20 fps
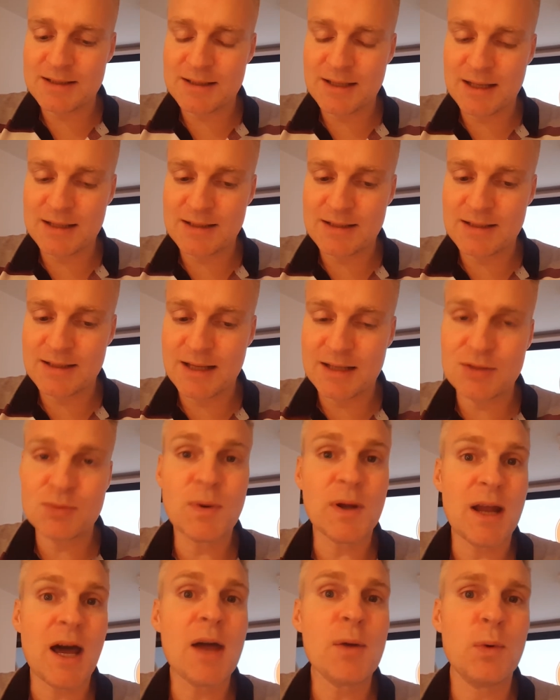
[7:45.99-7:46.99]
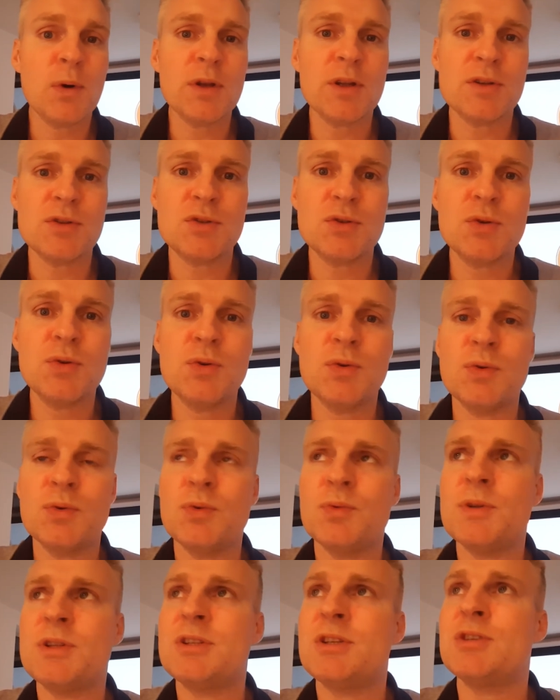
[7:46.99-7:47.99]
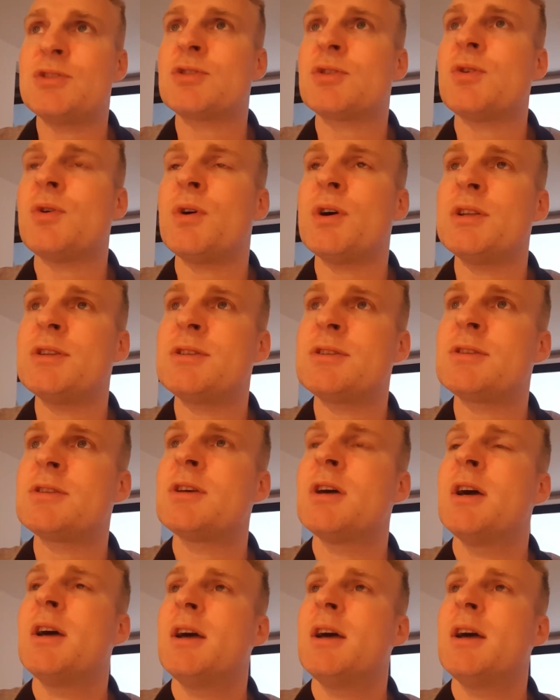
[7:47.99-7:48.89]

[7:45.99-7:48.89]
that's that's what I want to do with these coins,